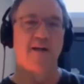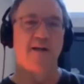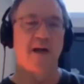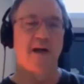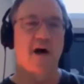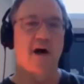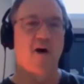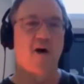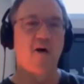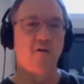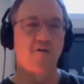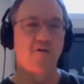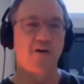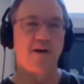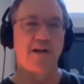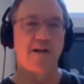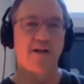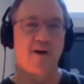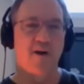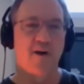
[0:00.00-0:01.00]
over
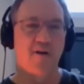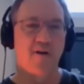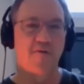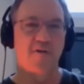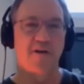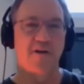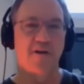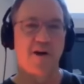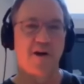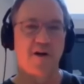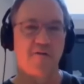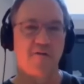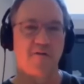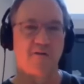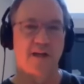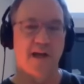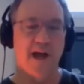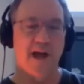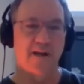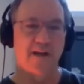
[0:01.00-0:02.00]
and over and over
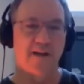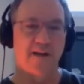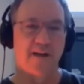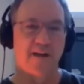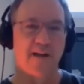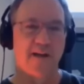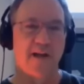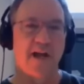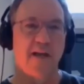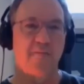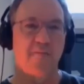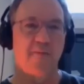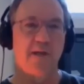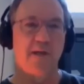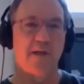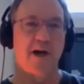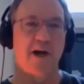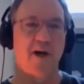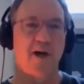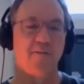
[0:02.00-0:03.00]
again, it
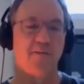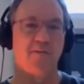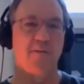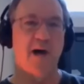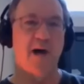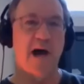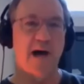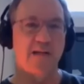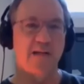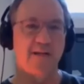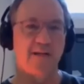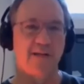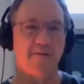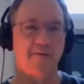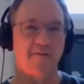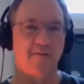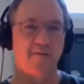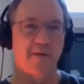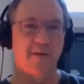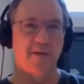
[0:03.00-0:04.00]
becomes
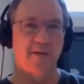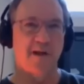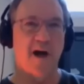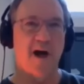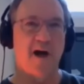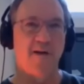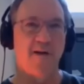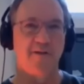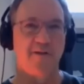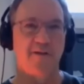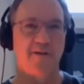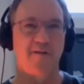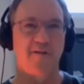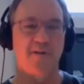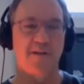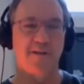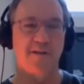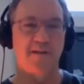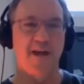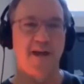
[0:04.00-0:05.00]
positive with
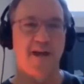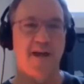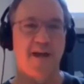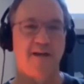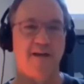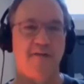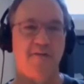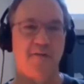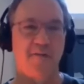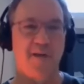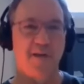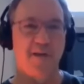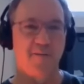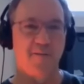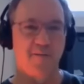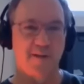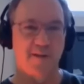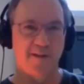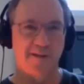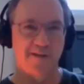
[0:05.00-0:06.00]
100% of the
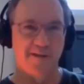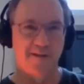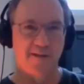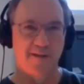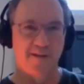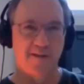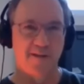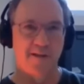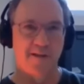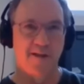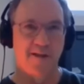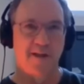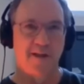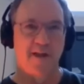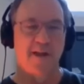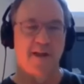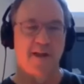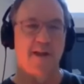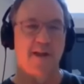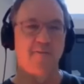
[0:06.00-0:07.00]
people.
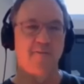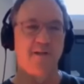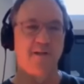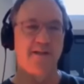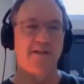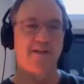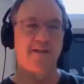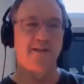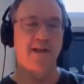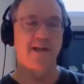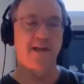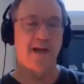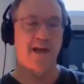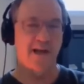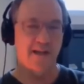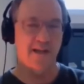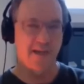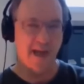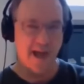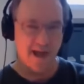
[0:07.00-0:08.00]
Let me say that
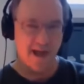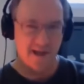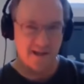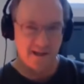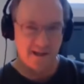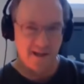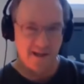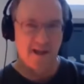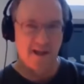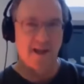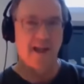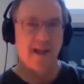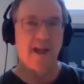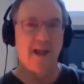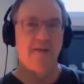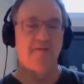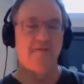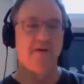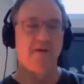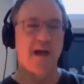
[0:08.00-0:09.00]
again.
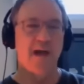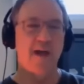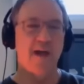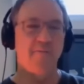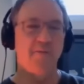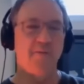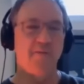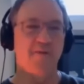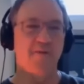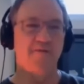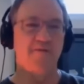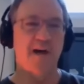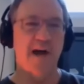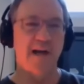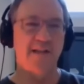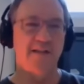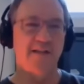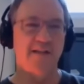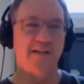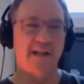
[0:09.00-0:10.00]
If you amplify
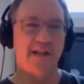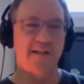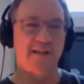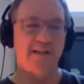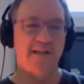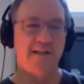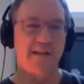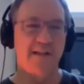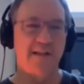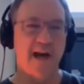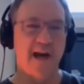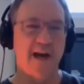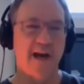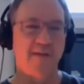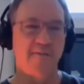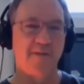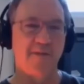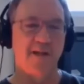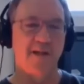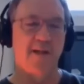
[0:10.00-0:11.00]
it 60
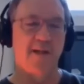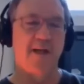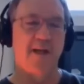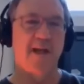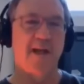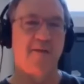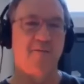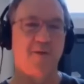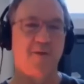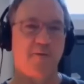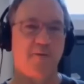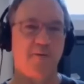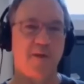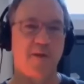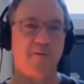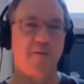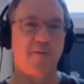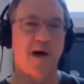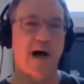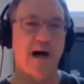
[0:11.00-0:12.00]
times, it will be
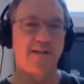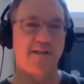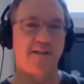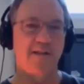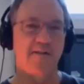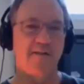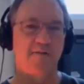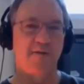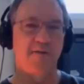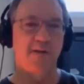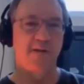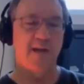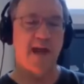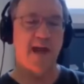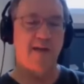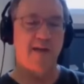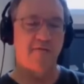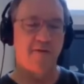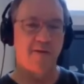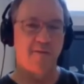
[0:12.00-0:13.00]
positive with
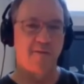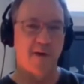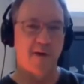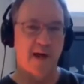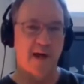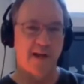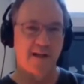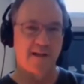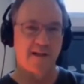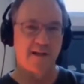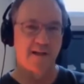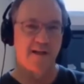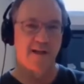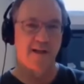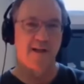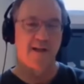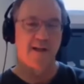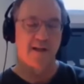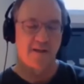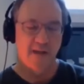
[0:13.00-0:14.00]
everybody.
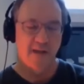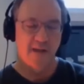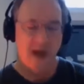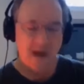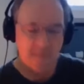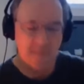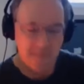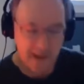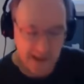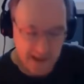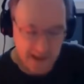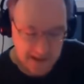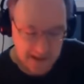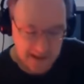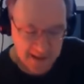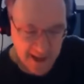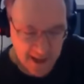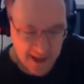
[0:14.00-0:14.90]
That means that